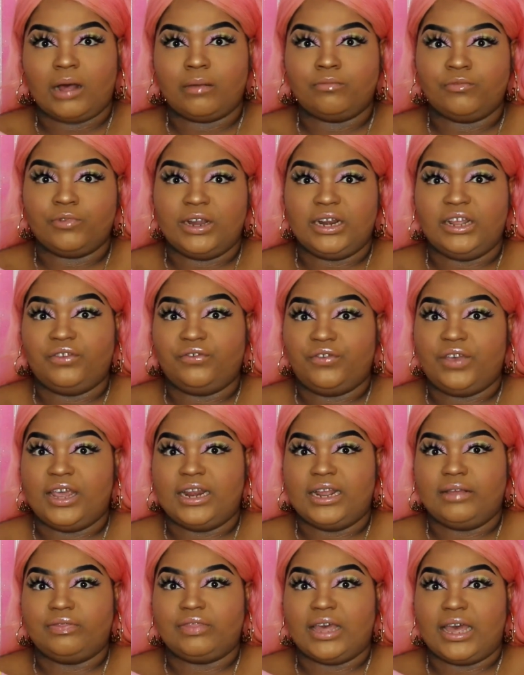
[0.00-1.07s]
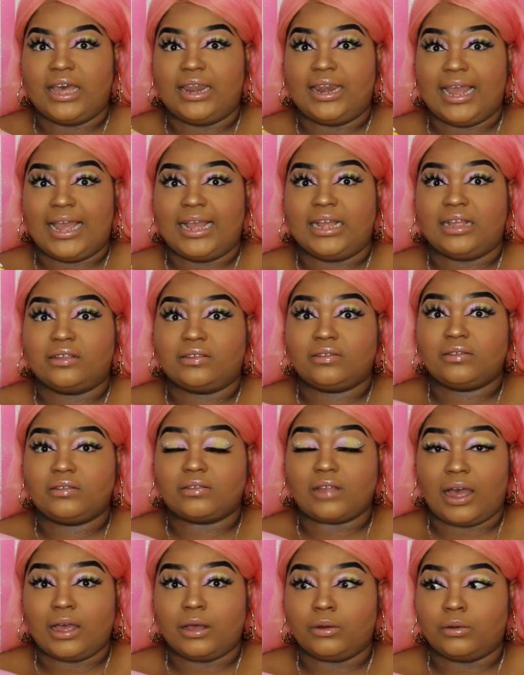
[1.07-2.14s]
I'm really feeling their latest
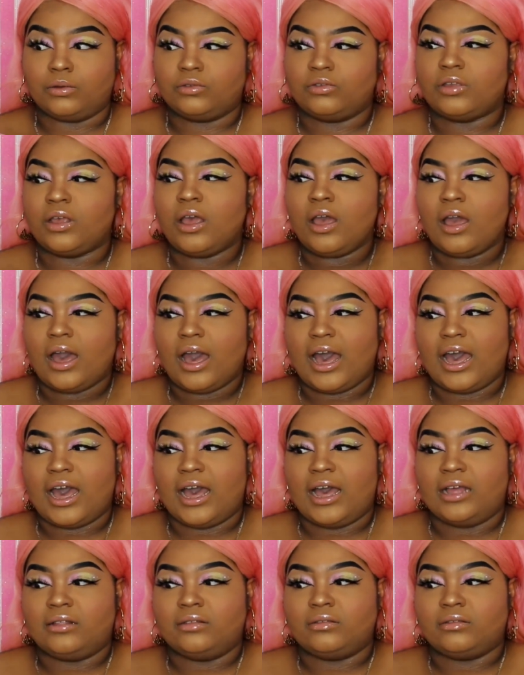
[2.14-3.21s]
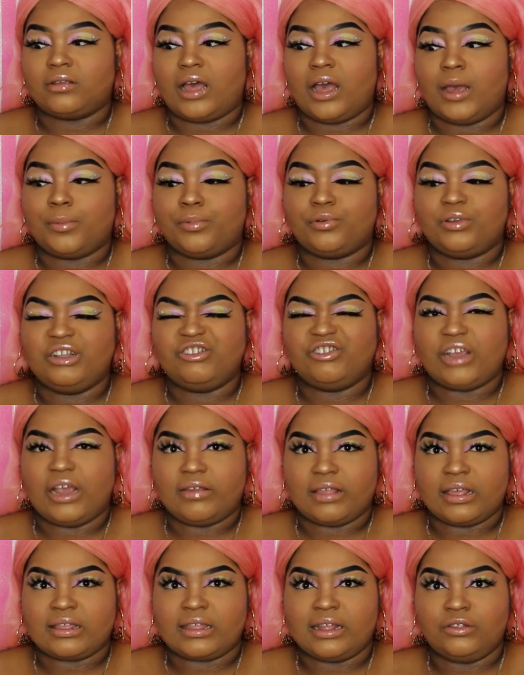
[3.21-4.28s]
styles, and I
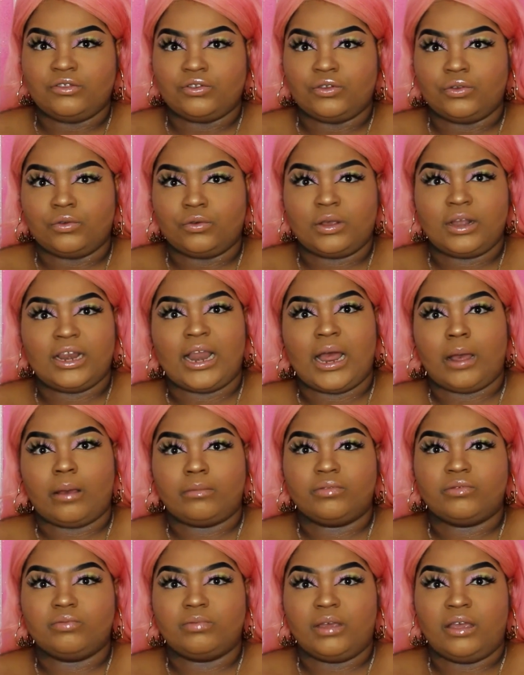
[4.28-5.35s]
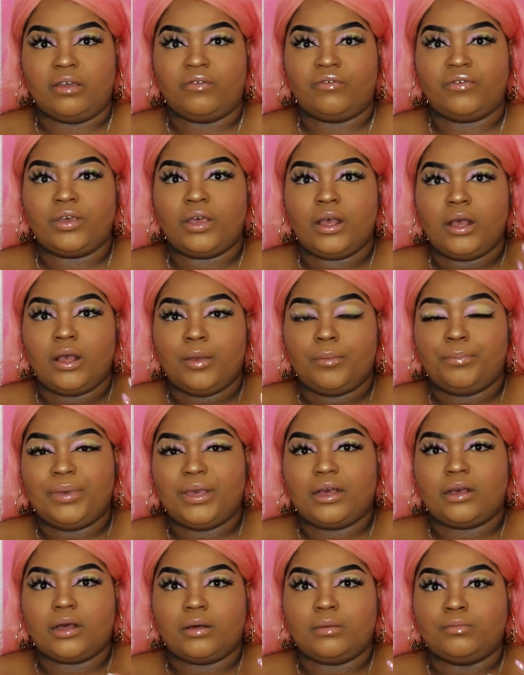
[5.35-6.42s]
appreciate that they do collabs with
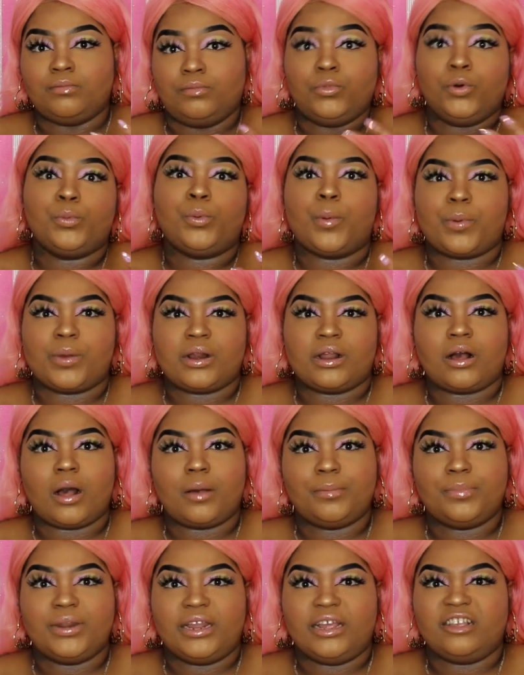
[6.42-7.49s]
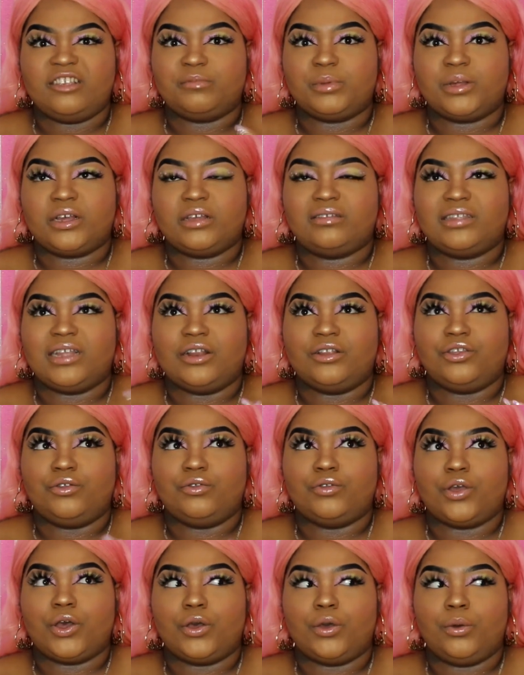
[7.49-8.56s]
bigger, more popular companies, because then you
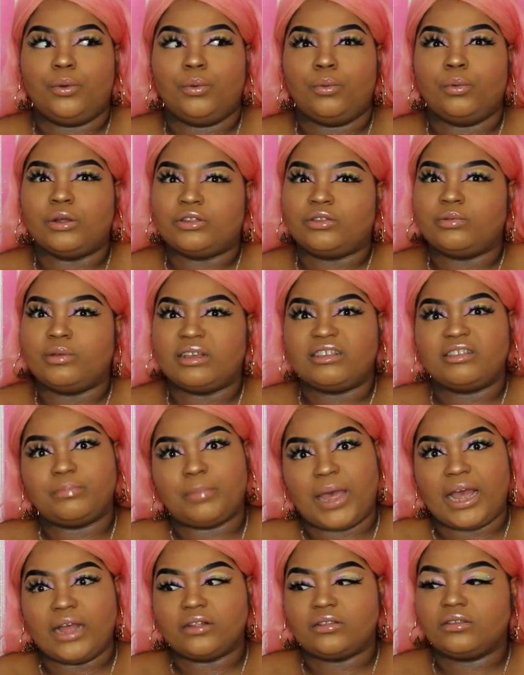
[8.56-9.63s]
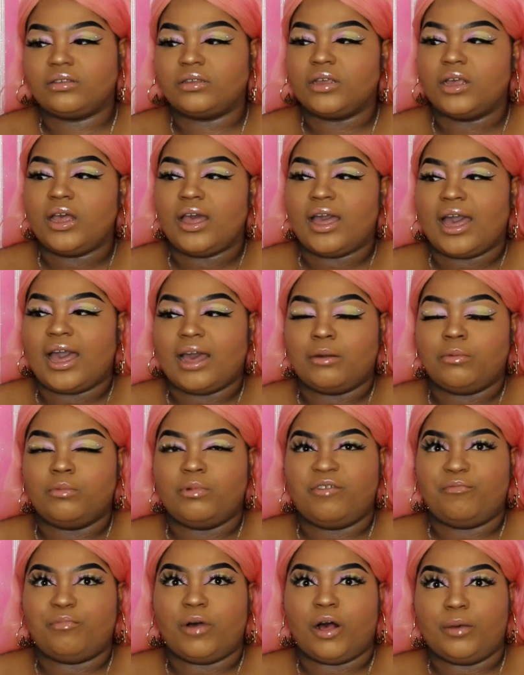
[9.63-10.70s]
know what to expect. And
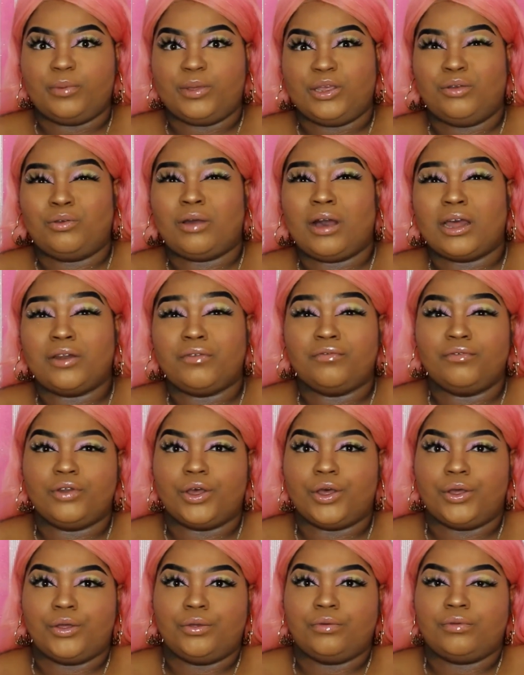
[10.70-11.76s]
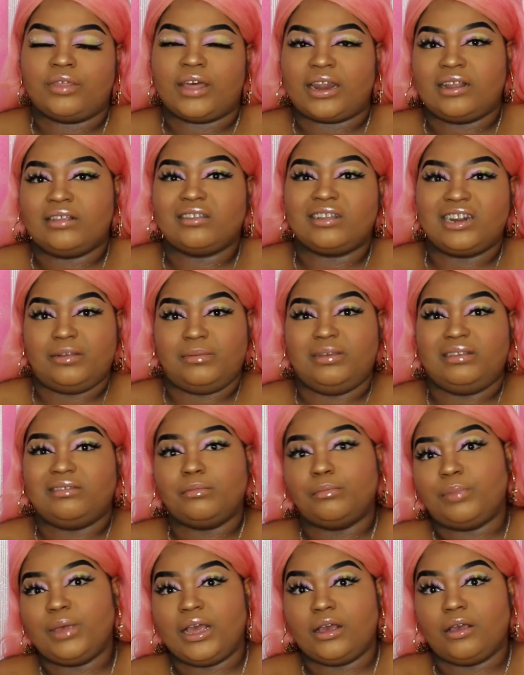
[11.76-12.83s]
with Barbie, you kind of know that there's going to be
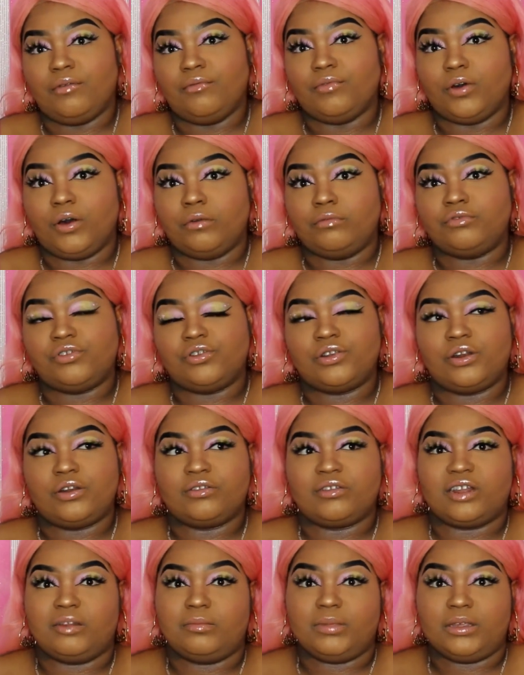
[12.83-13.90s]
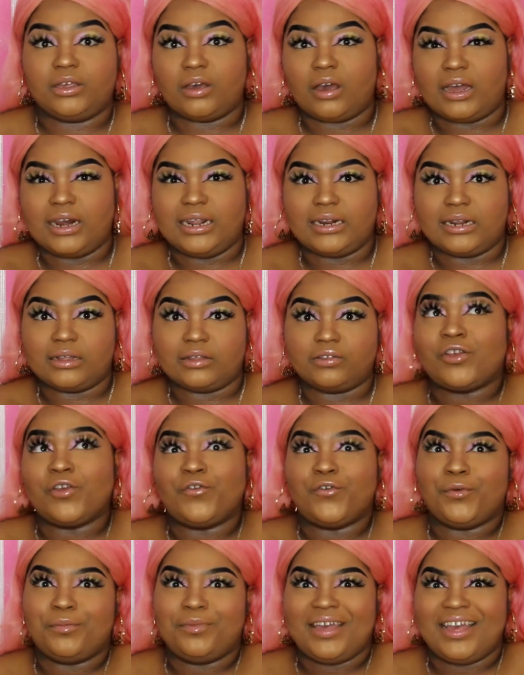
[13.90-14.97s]
some pink involved, you know there's going to be girliness. So
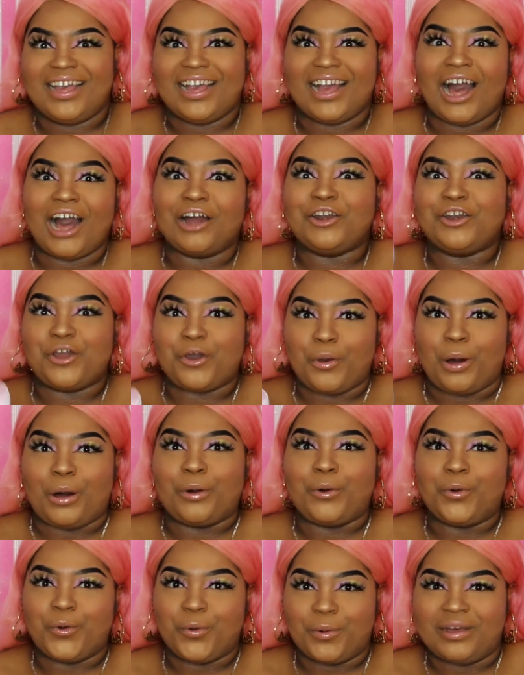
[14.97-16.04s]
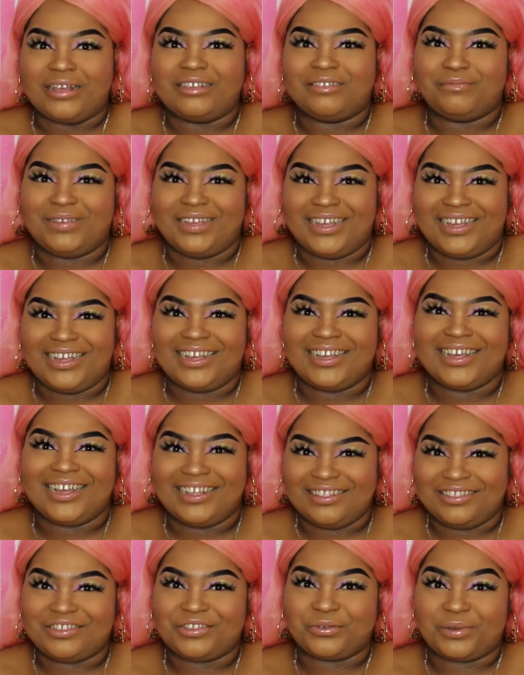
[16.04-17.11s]
for me, I know I'll always be
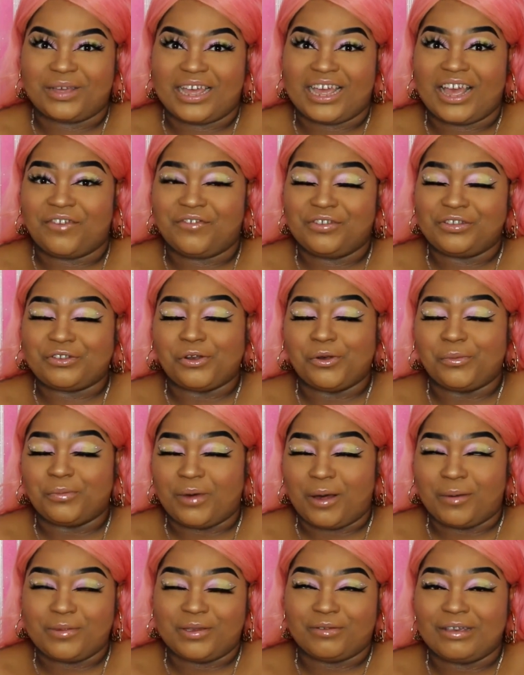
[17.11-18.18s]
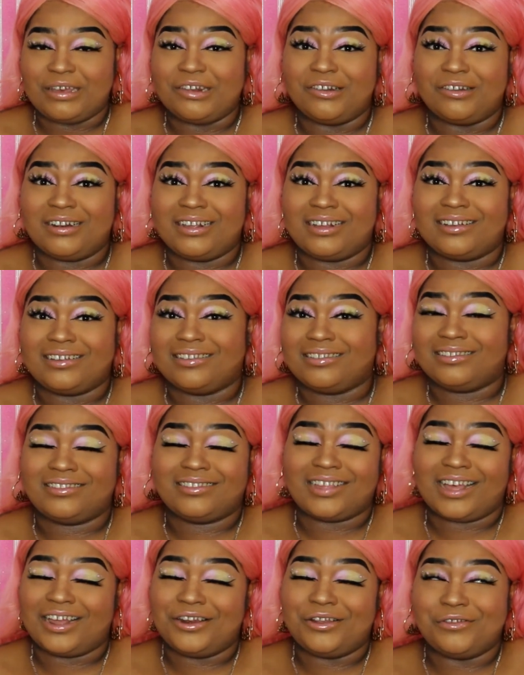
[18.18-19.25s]
into it if it's got Barbie written on it,
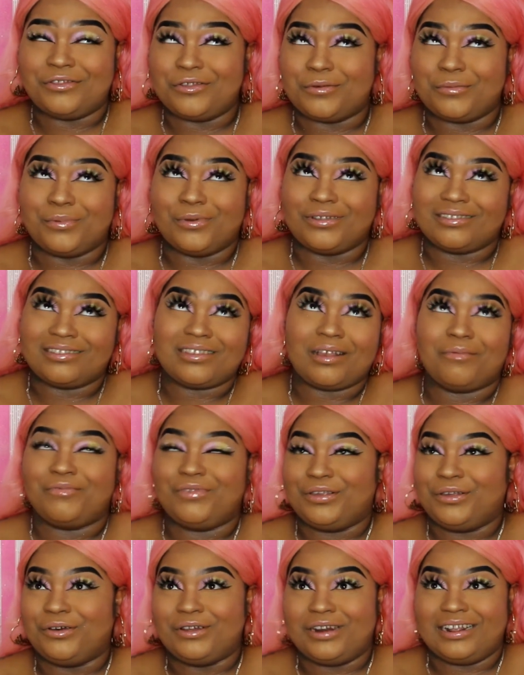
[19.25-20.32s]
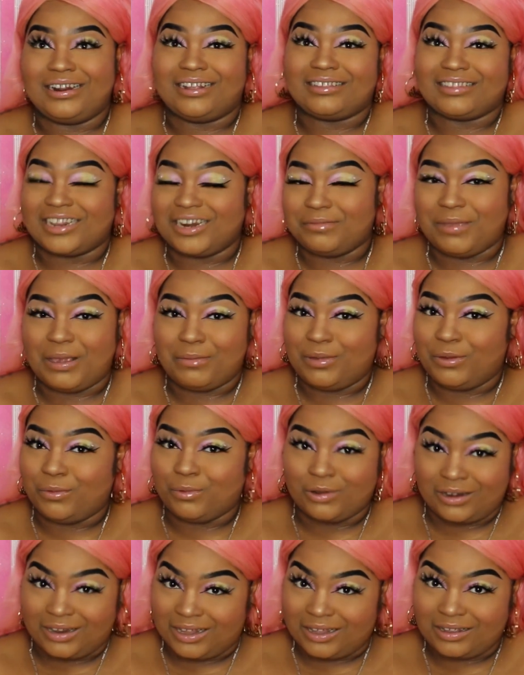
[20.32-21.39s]
because I know they'll put something on it that's going to make me
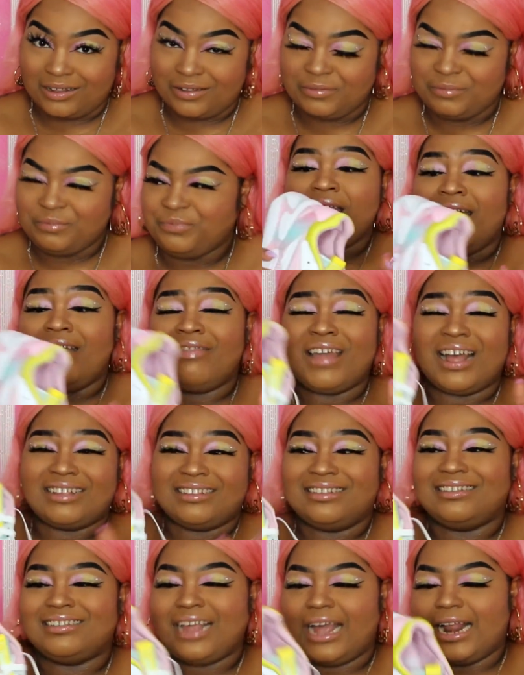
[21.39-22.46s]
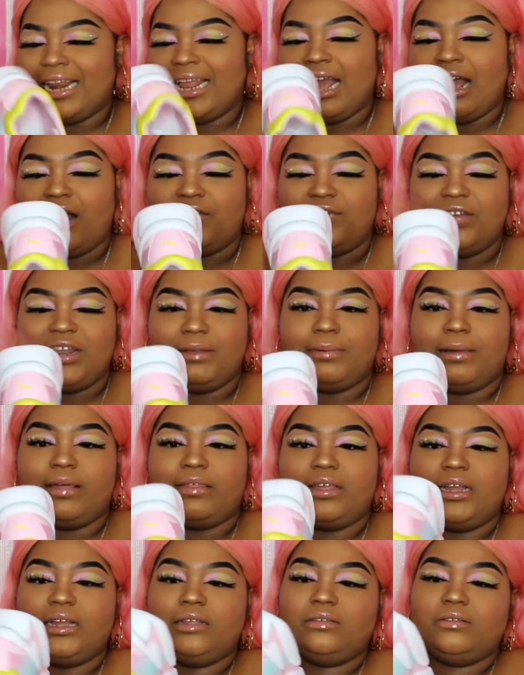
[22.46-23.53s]
want it. And that's exactly how I feel about
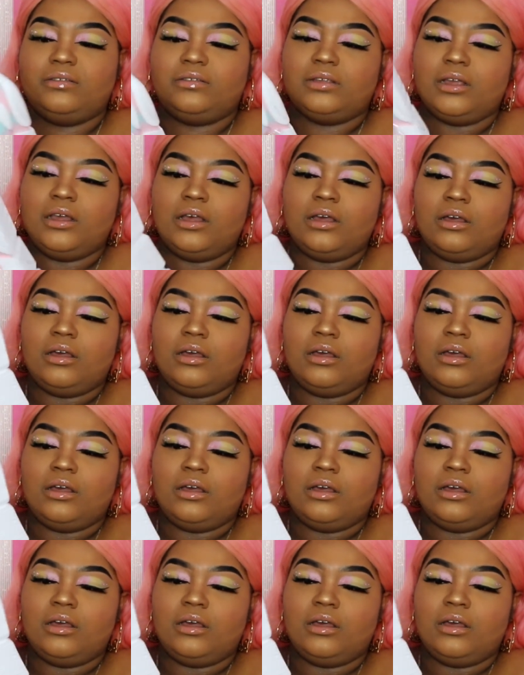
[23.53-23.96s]
these.